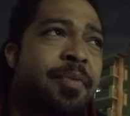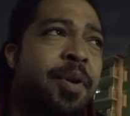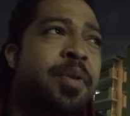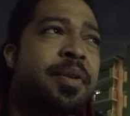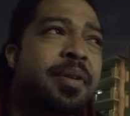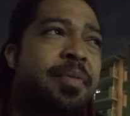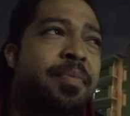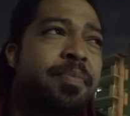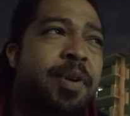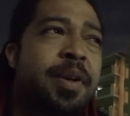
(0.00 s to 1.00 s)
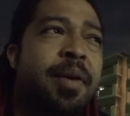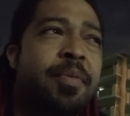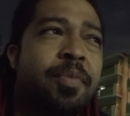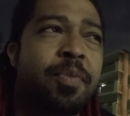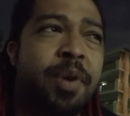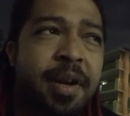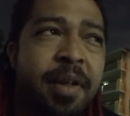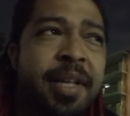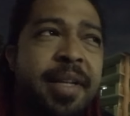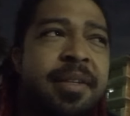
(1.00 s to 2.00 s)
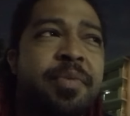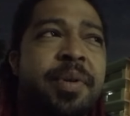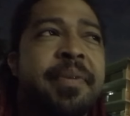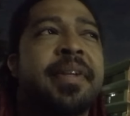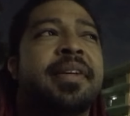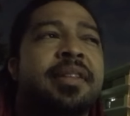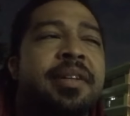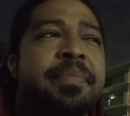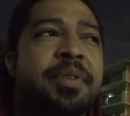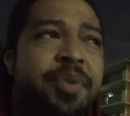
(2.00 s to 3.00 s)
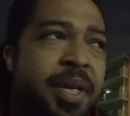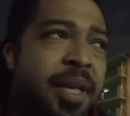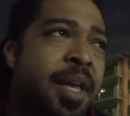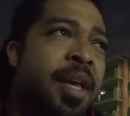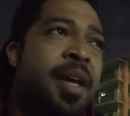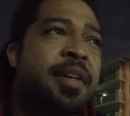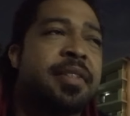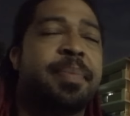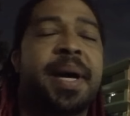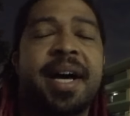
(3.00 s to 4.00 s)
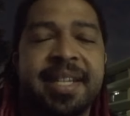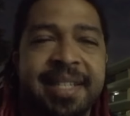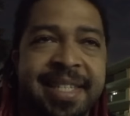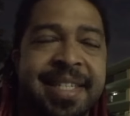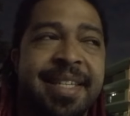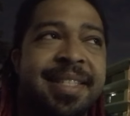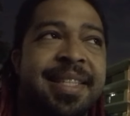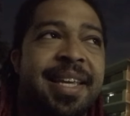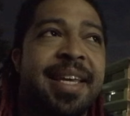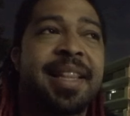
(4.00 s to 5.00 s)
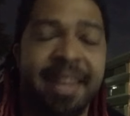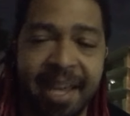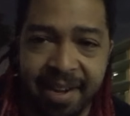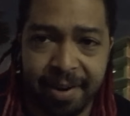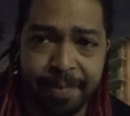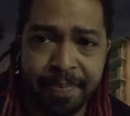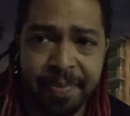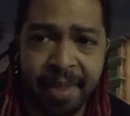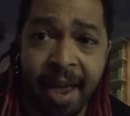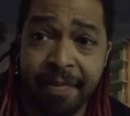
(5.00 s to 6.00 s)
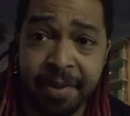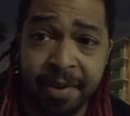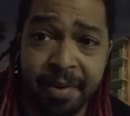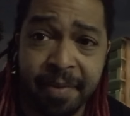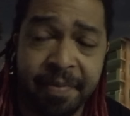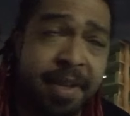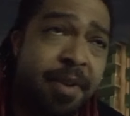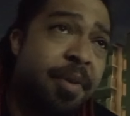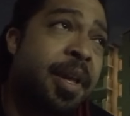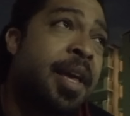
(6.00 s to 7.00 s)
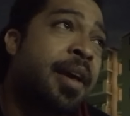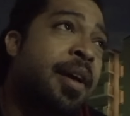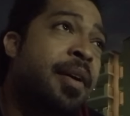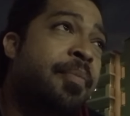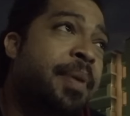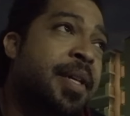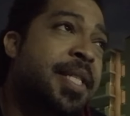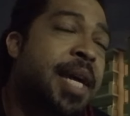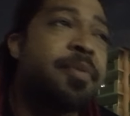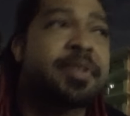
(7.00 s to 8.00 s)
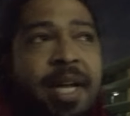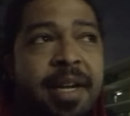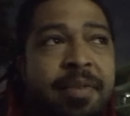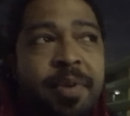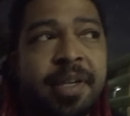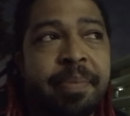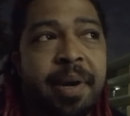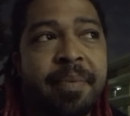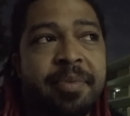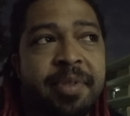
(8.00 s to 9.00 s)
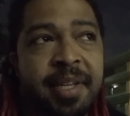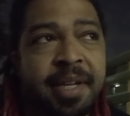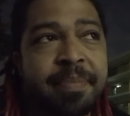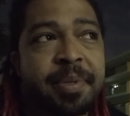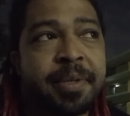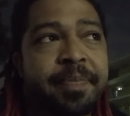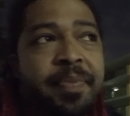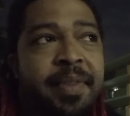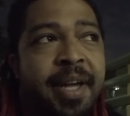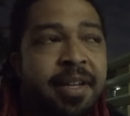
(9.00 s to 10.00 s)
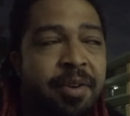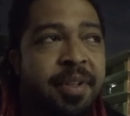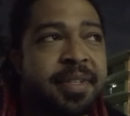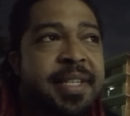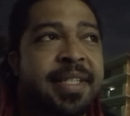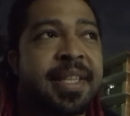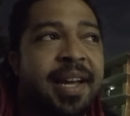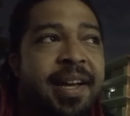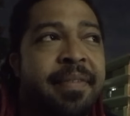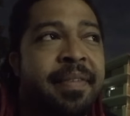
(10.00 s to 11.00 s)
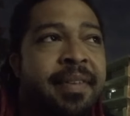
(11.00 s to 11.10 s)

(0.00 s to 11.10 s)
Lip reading: In all likelihood, what I'm gonna end up doing is a behind the scenes thing later after the video, because that was kind of one of the problems with Deadpool I noticed, is that